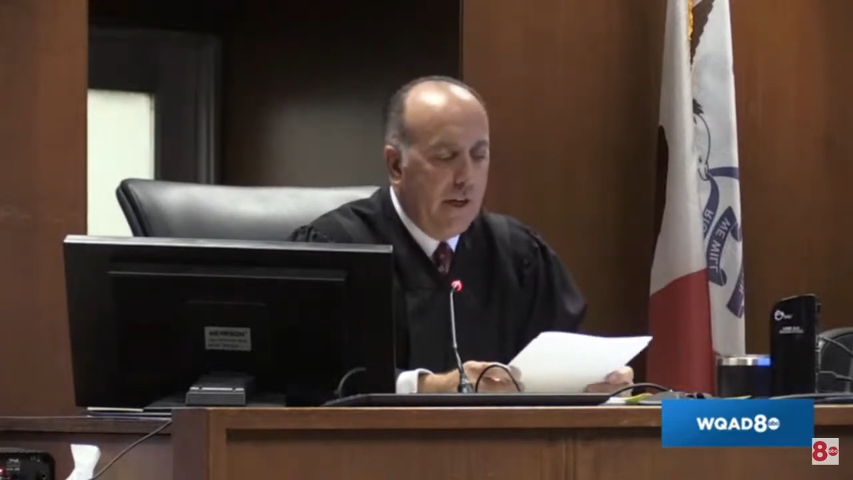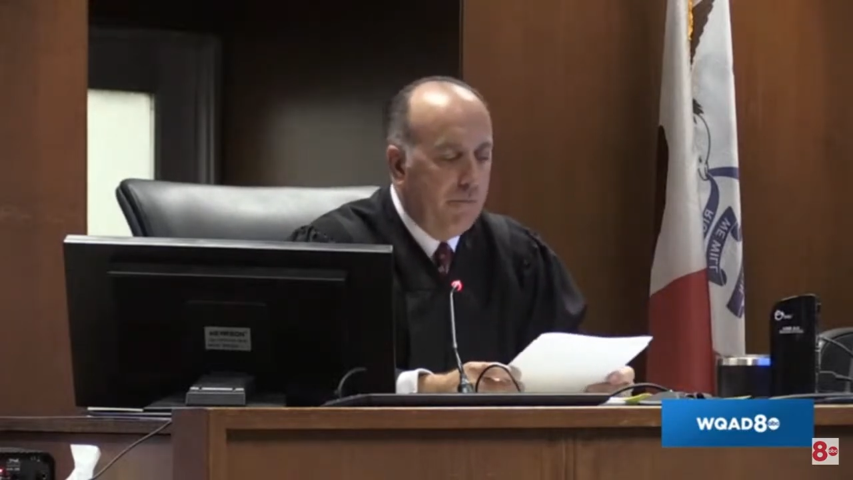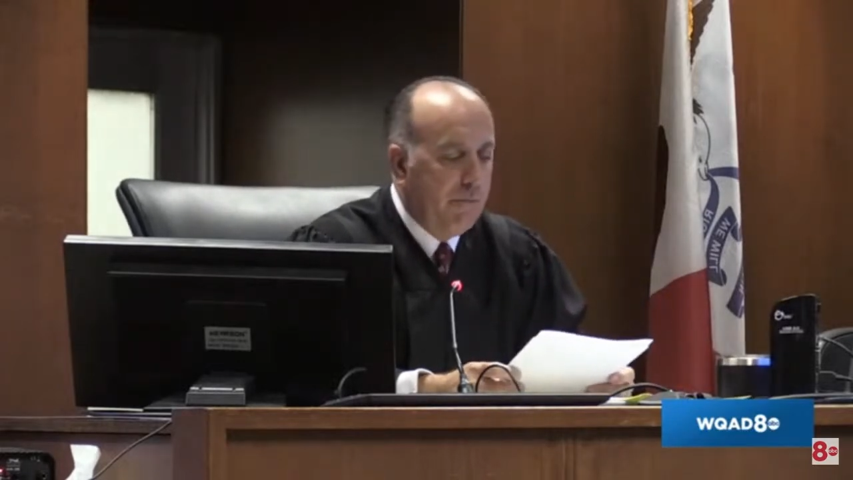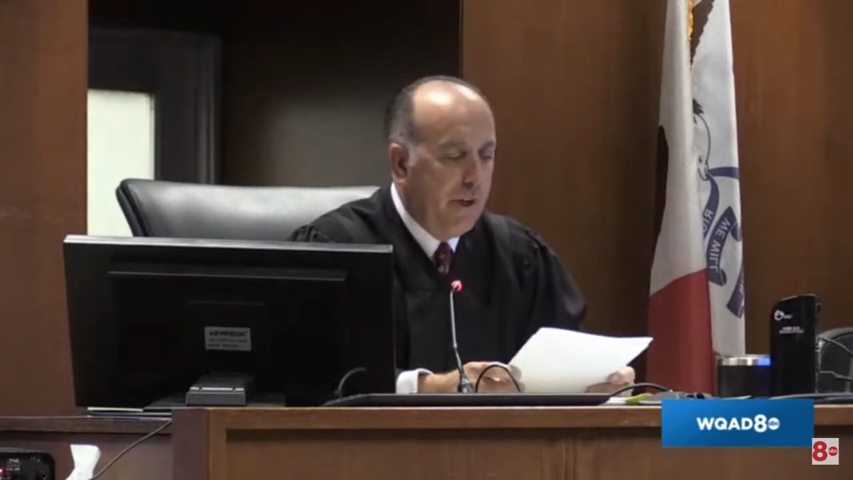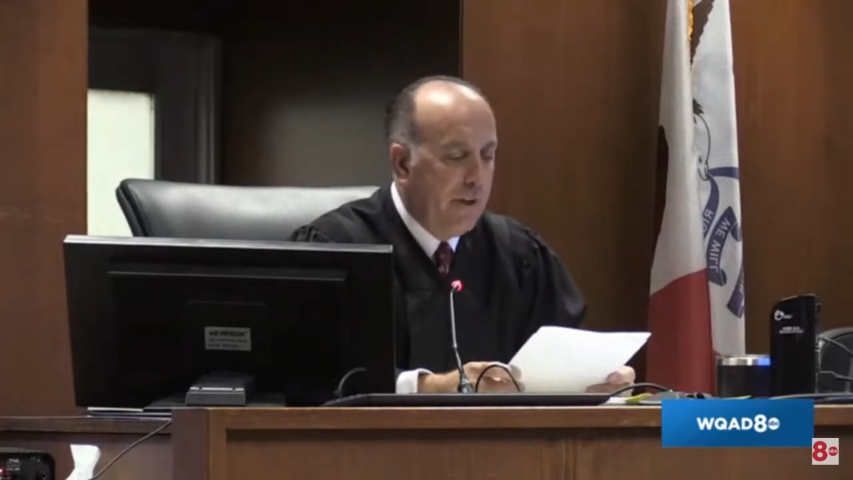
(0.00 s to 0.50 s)

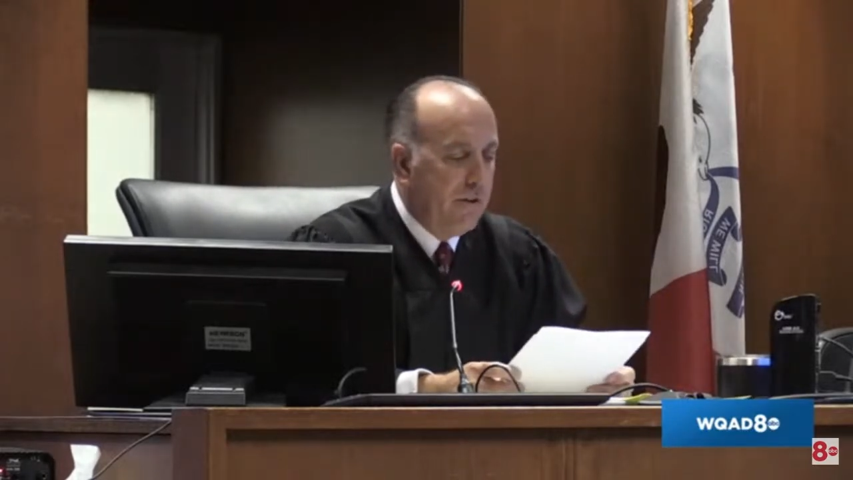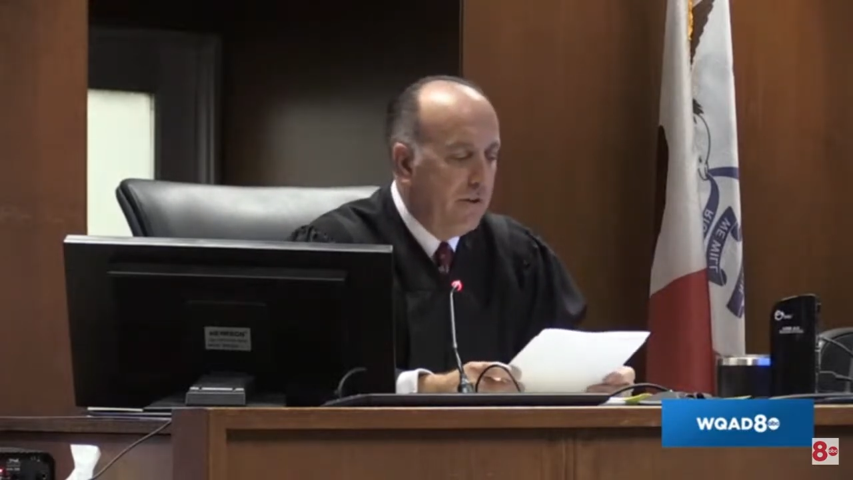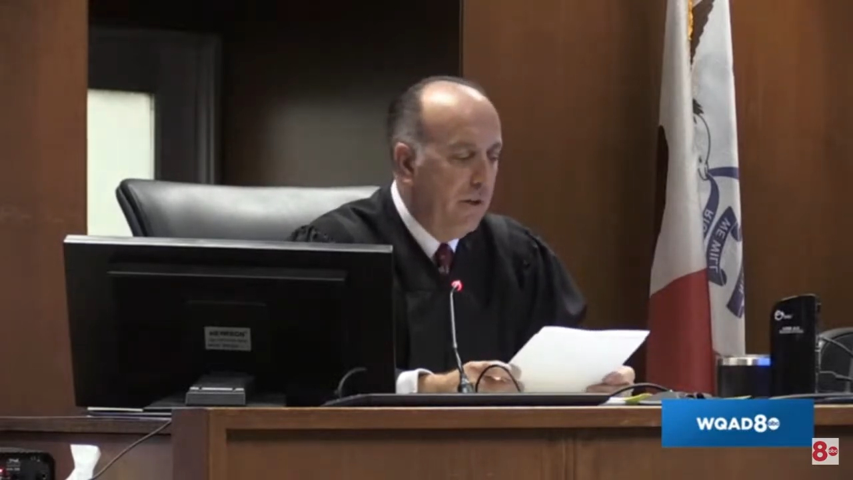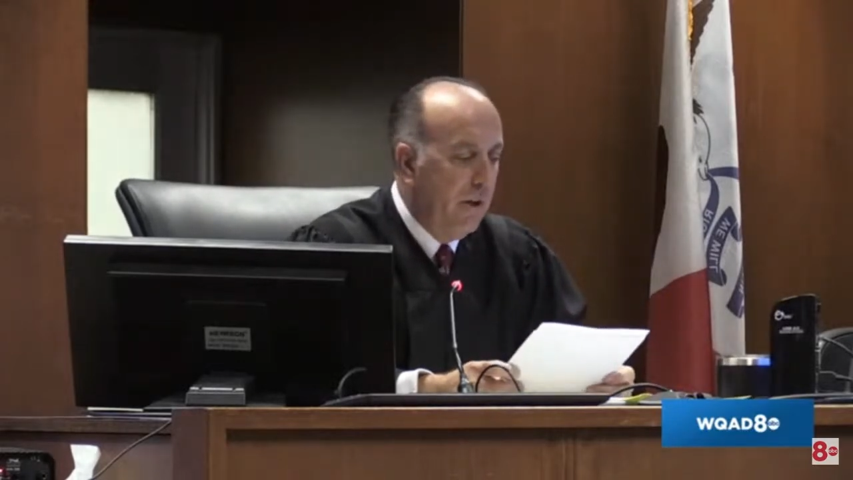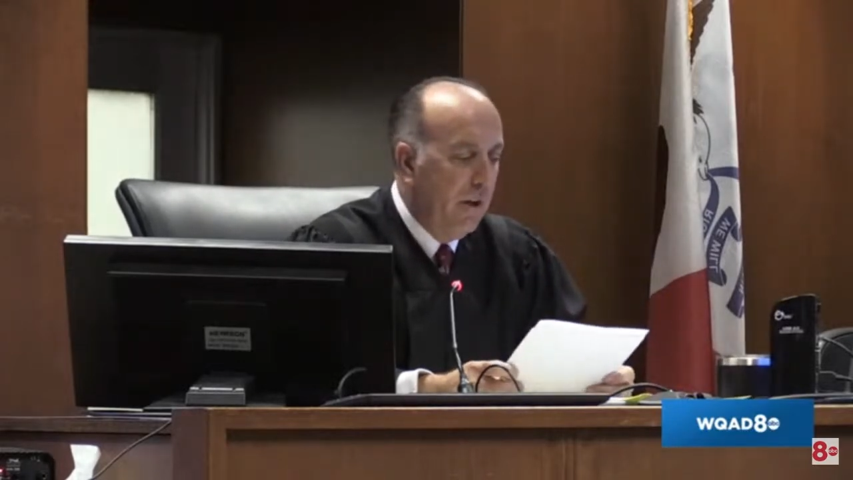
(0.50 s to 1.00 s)

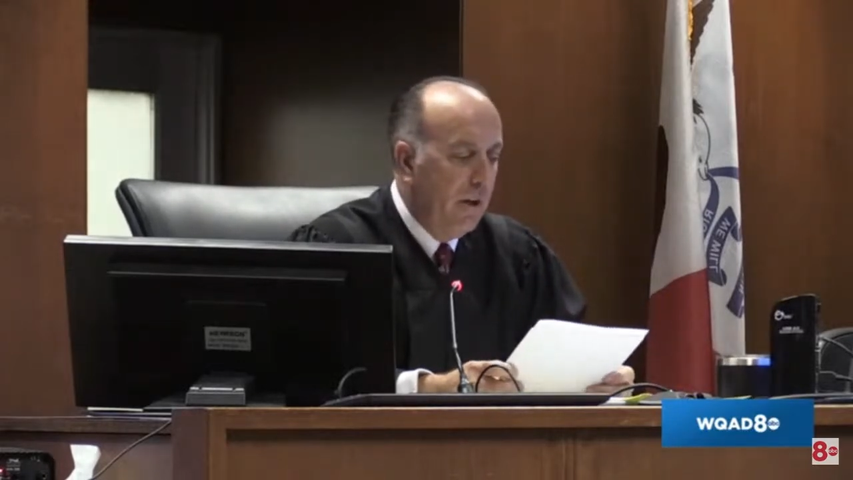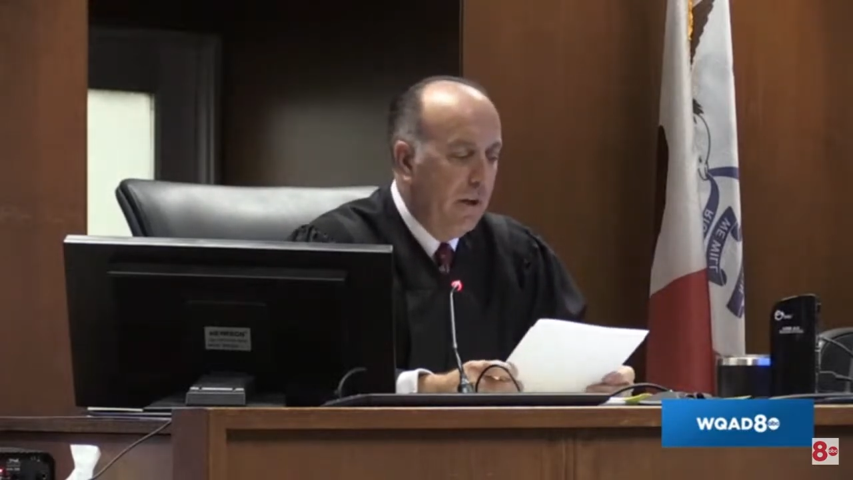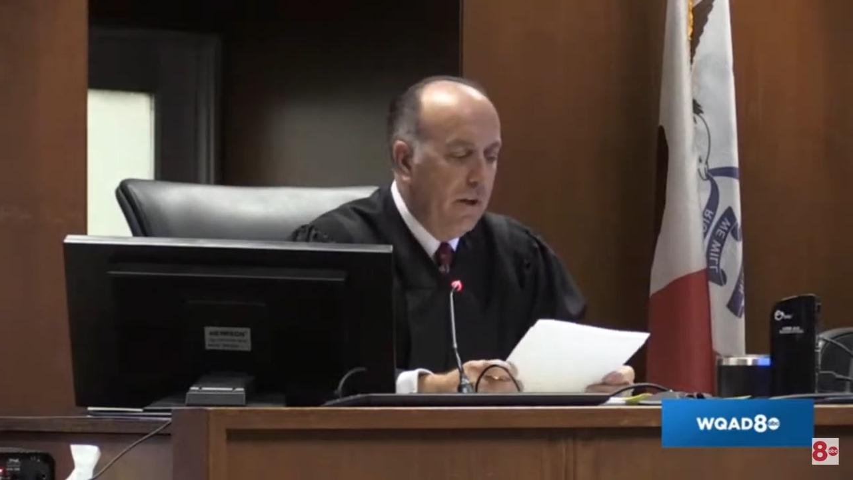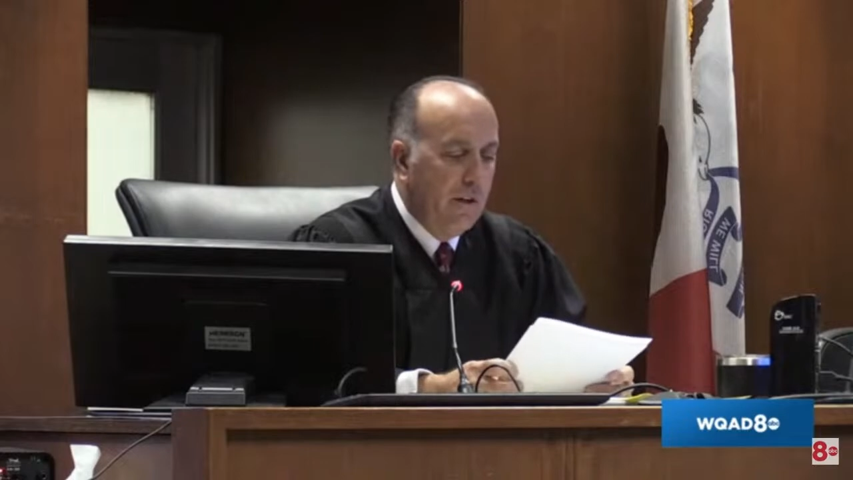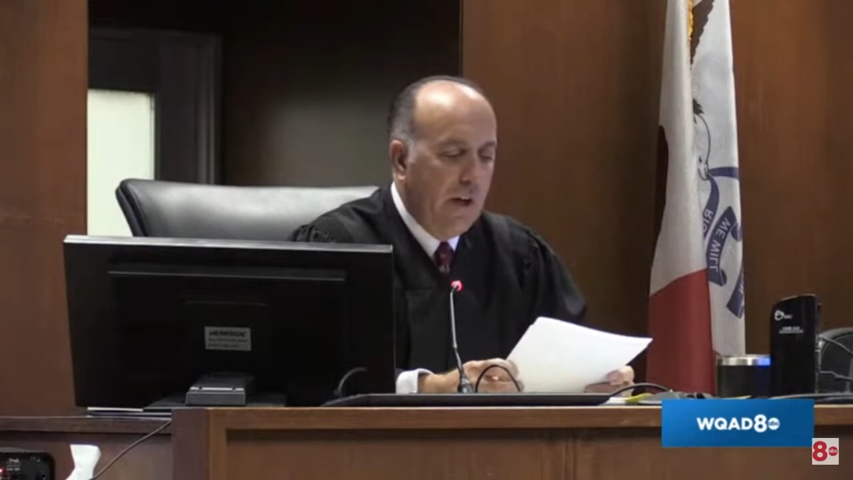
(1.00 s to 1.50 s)
complex
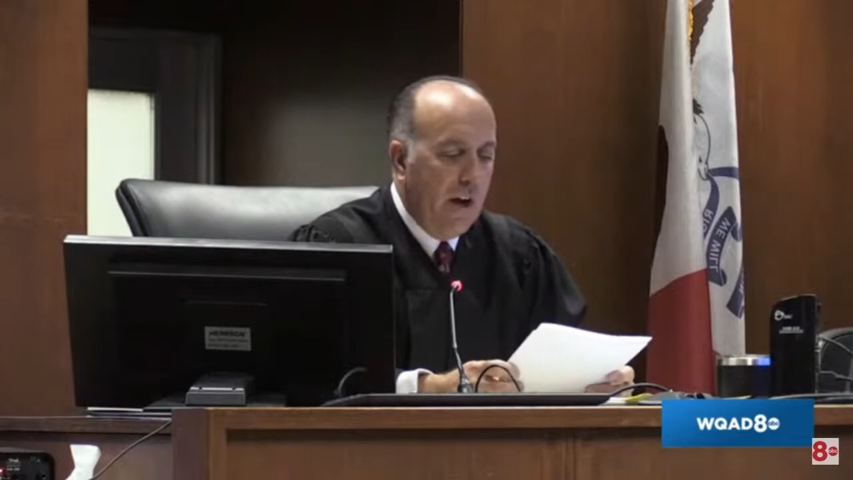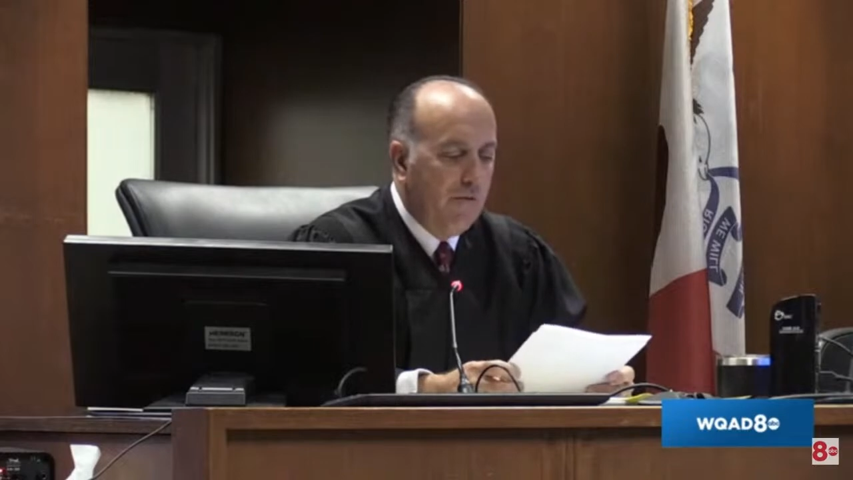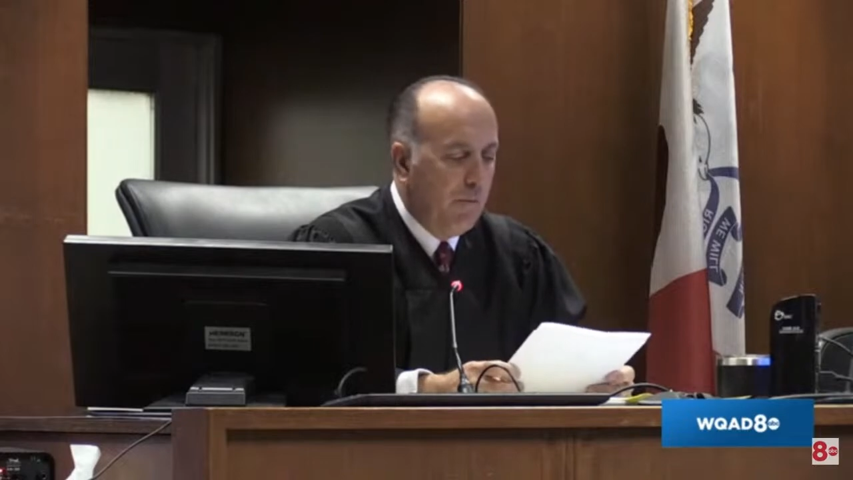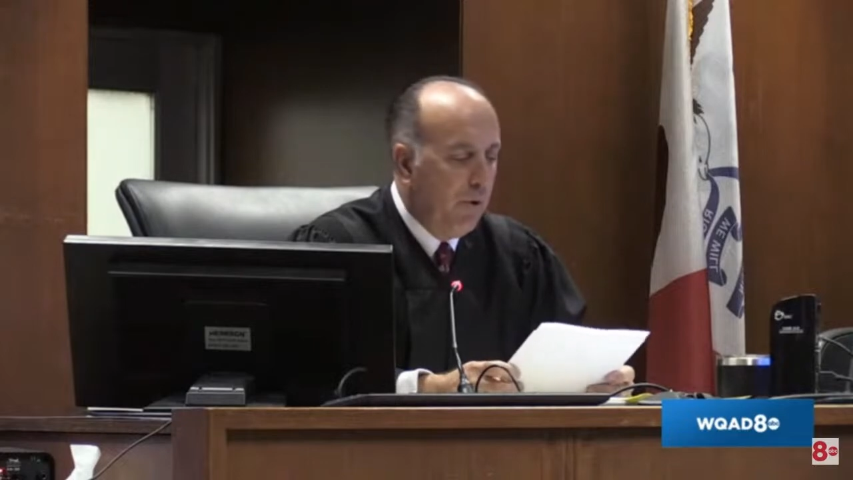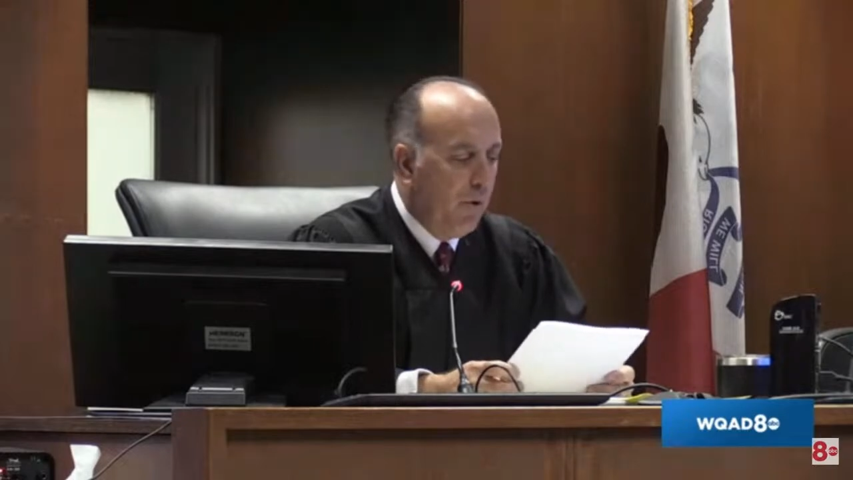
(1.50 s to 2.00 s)
in
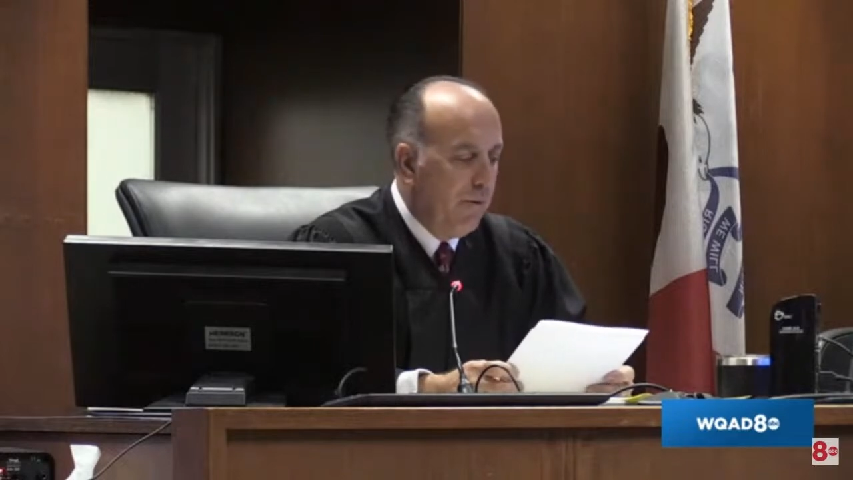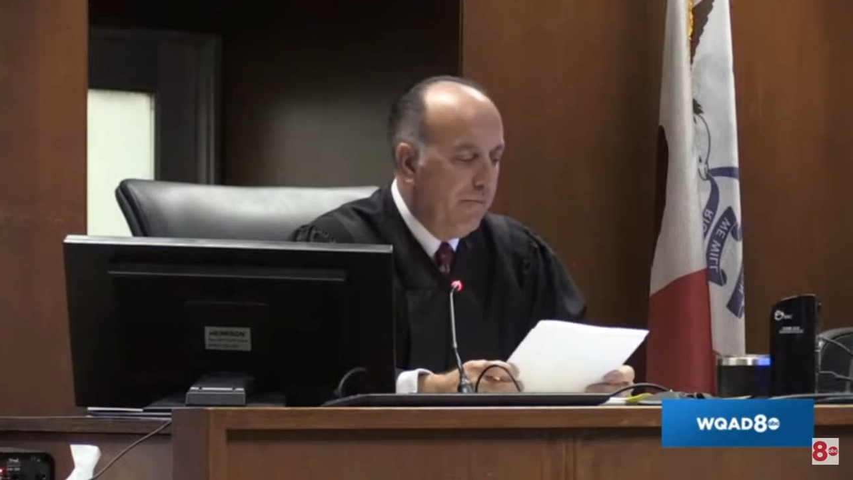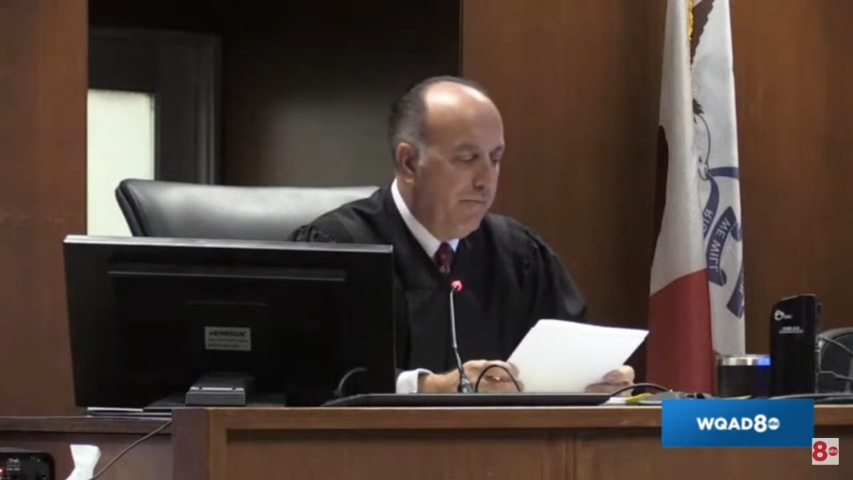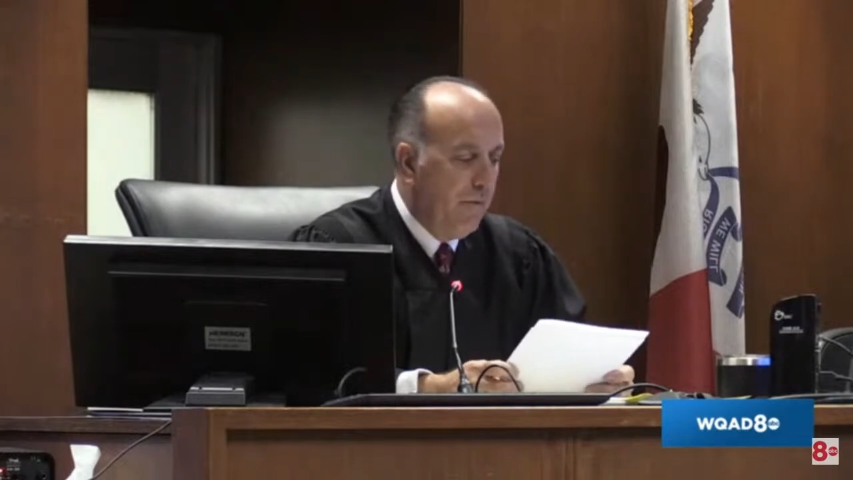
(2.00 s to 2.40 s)
Davenport,